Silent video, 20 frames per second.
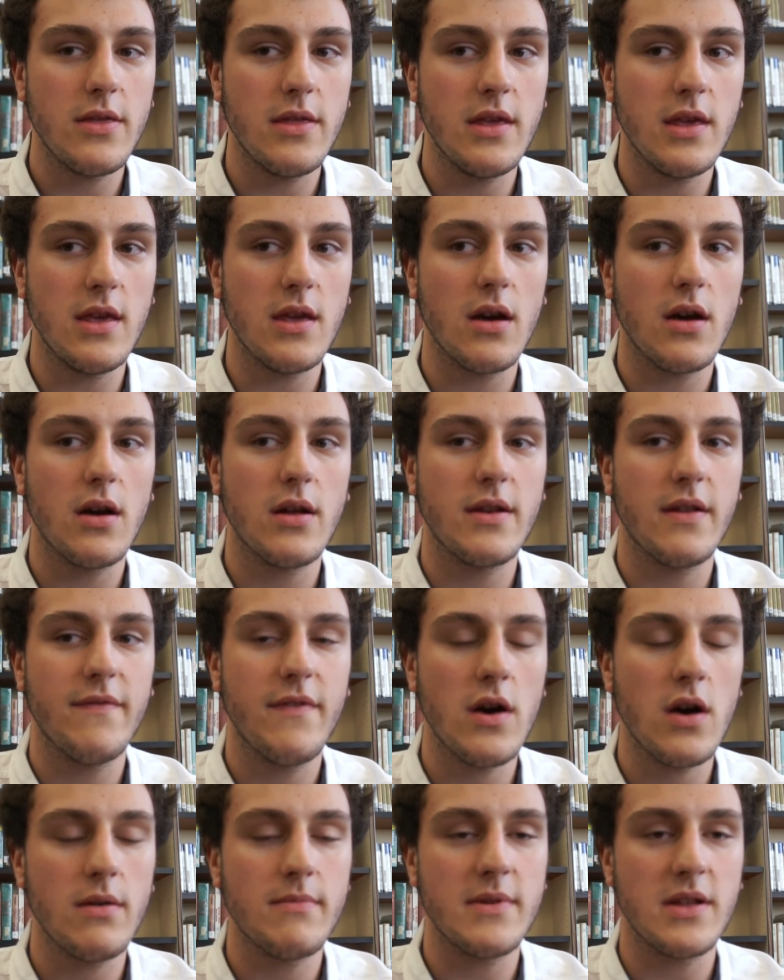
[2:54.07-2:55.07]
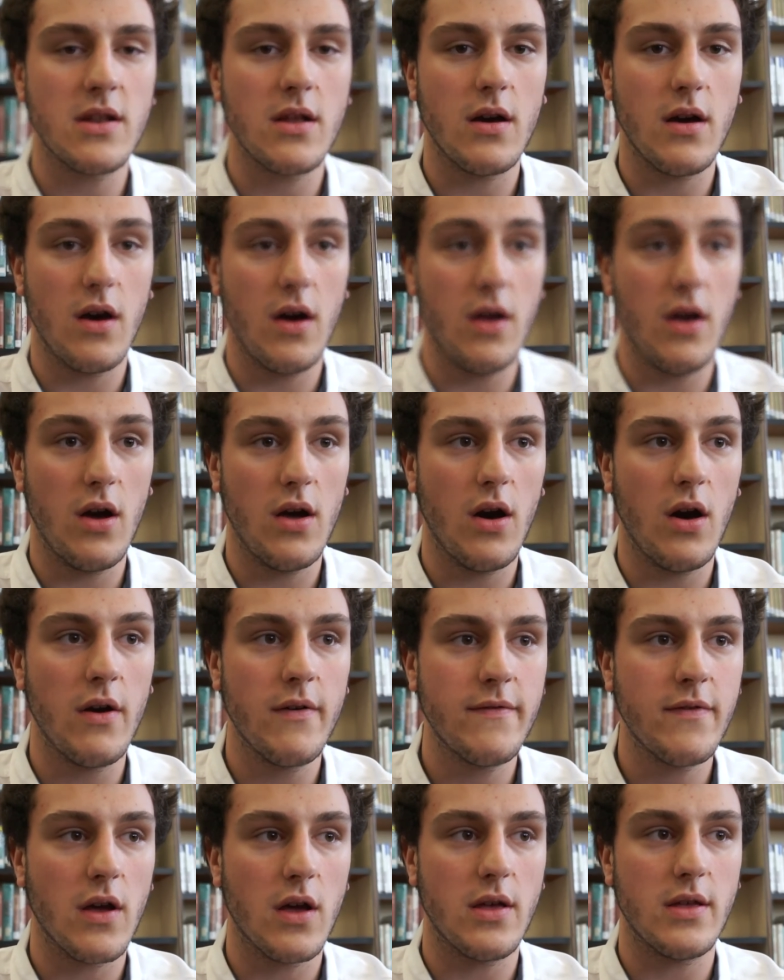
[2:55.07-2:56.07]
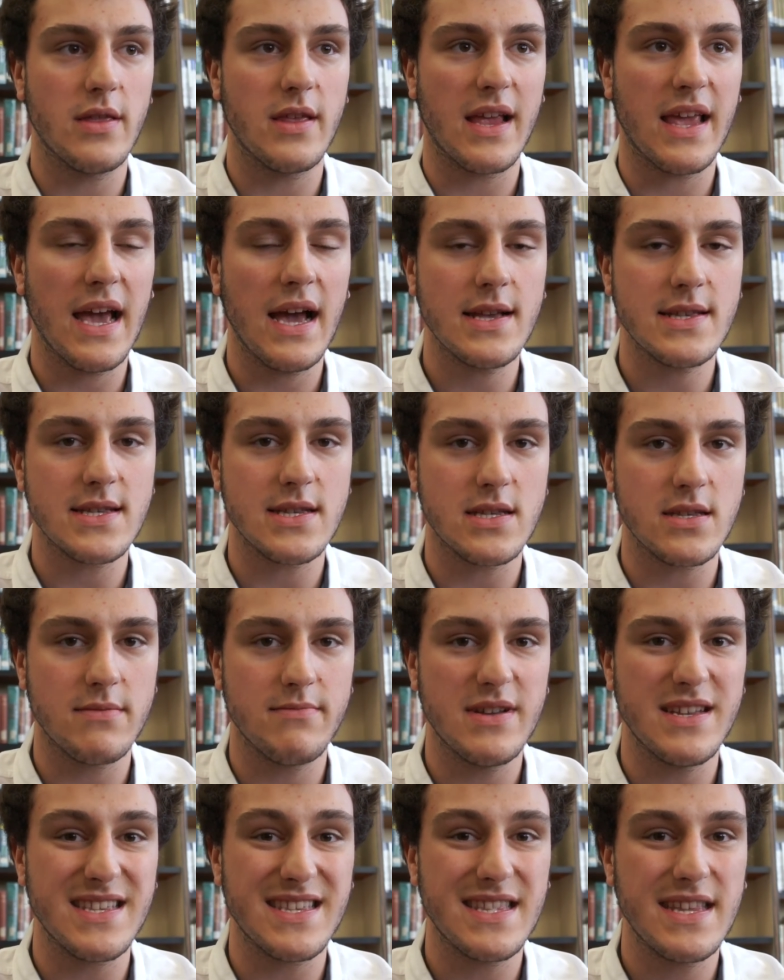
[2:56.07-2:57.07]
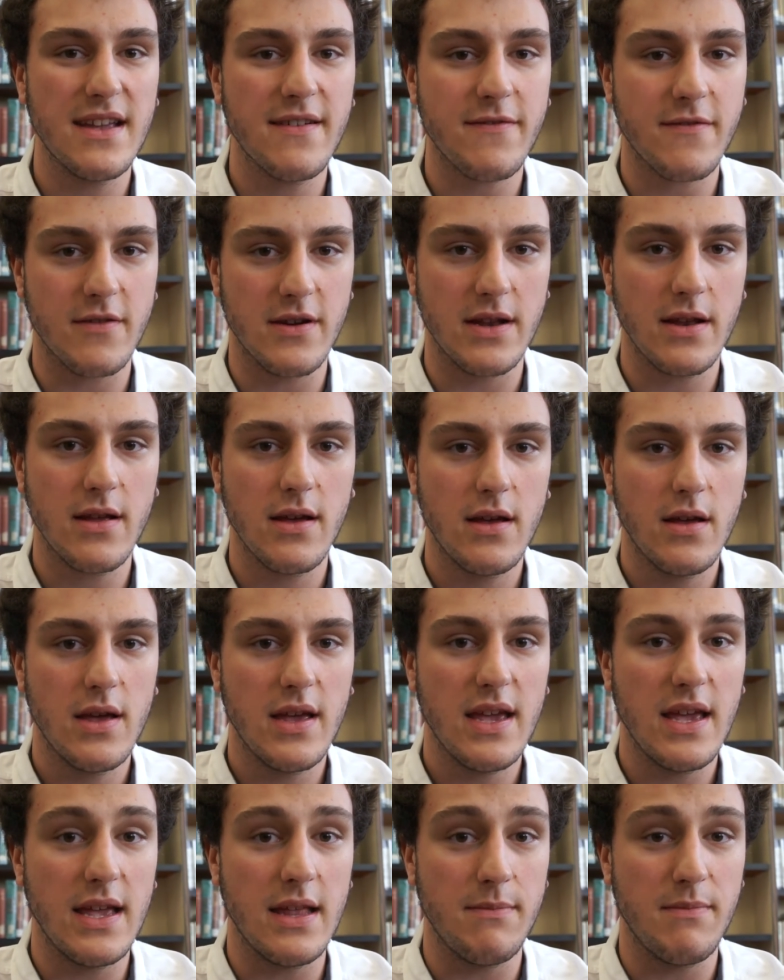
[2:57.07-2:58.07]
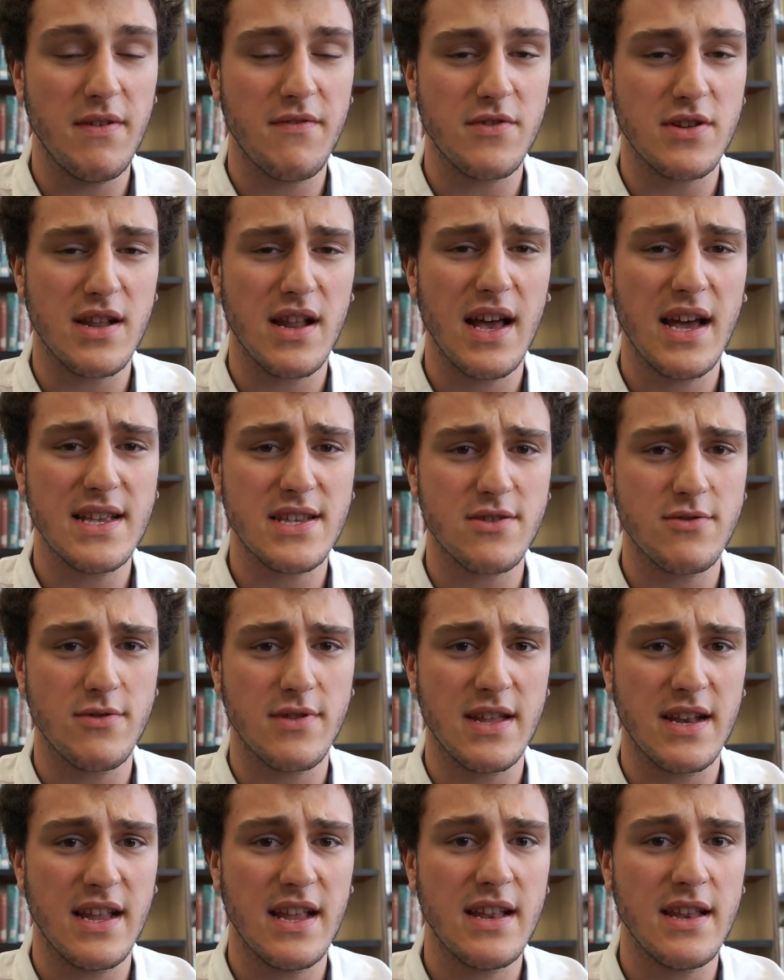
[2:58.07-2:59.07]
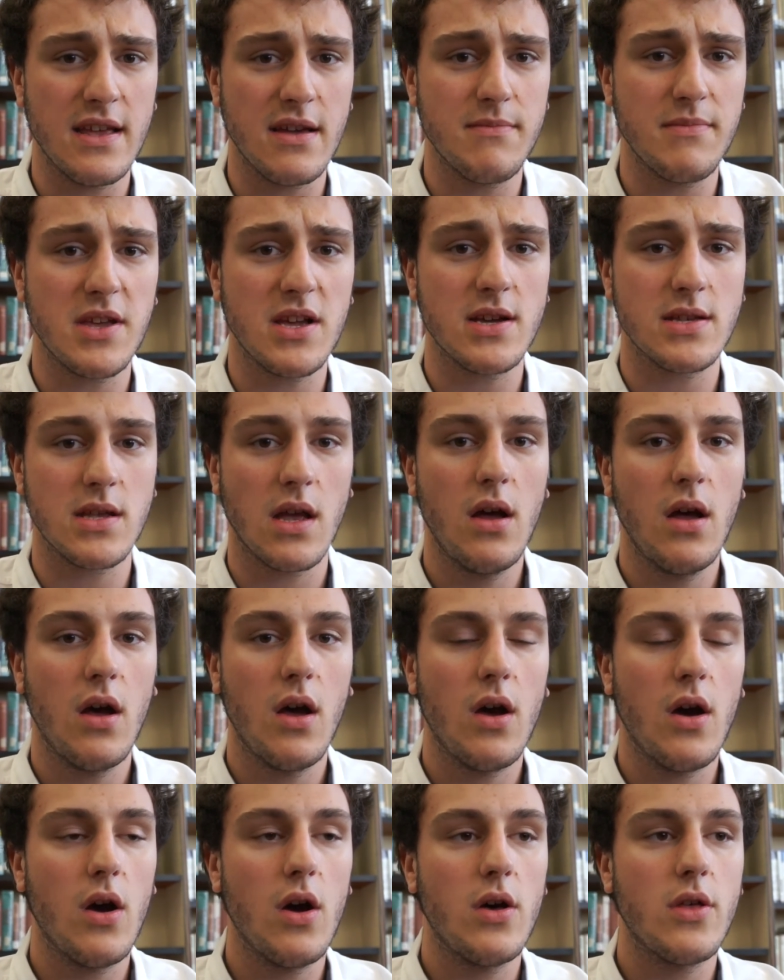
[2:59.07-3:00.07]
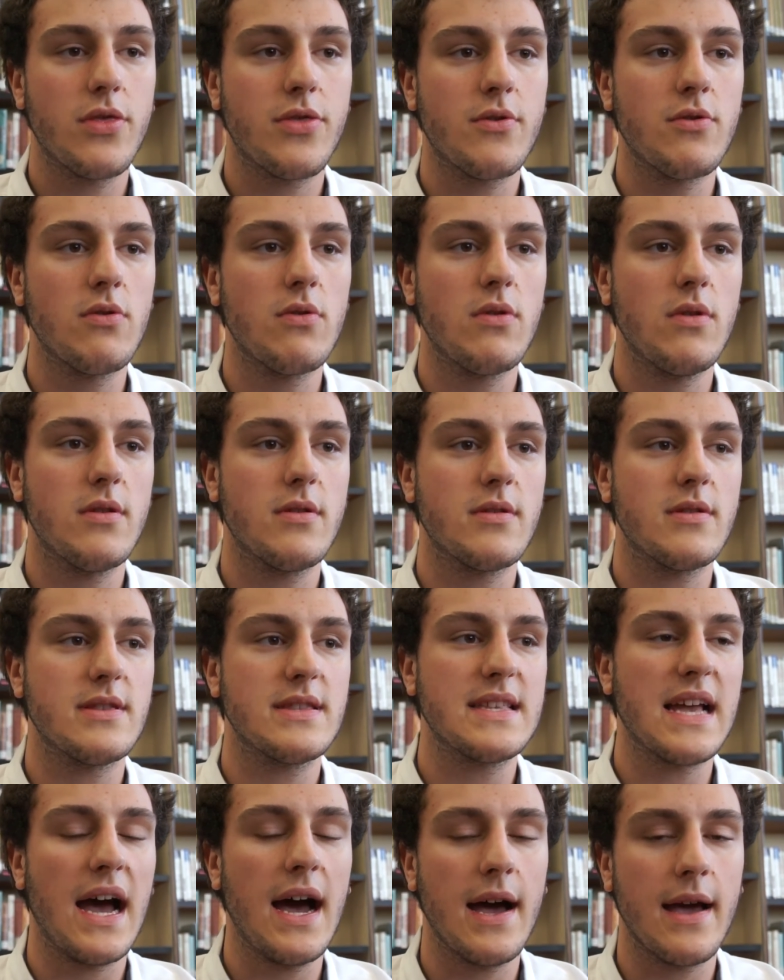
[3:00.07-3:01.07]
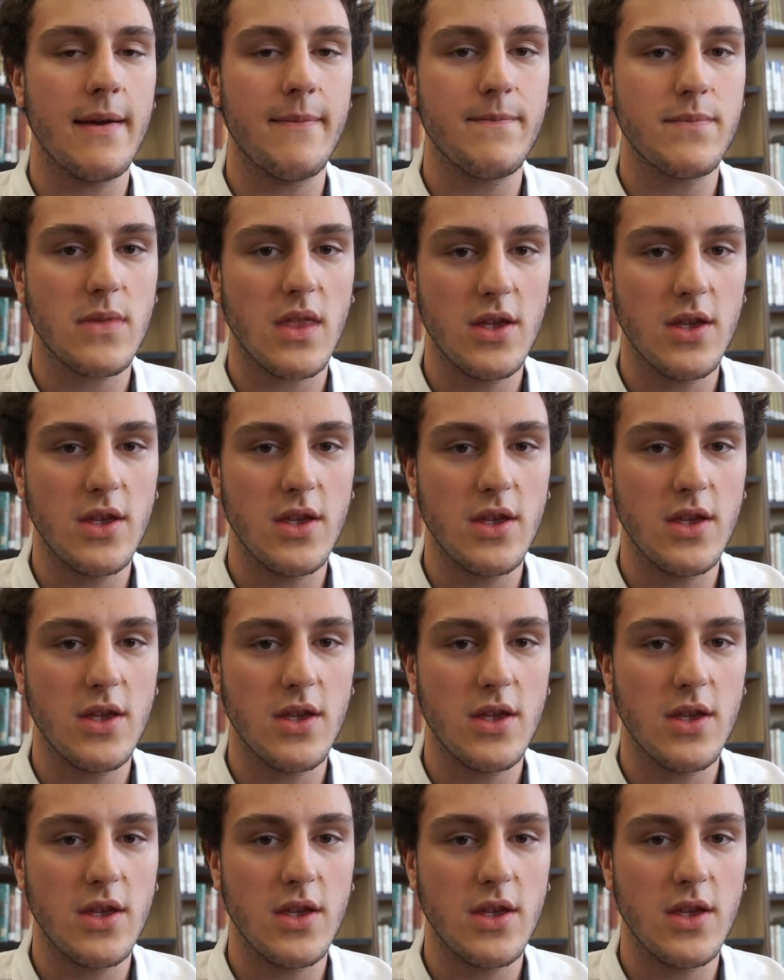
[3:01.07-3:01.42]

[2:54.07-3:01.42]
The development of the caste system is different in Beaverton High School than in India because through time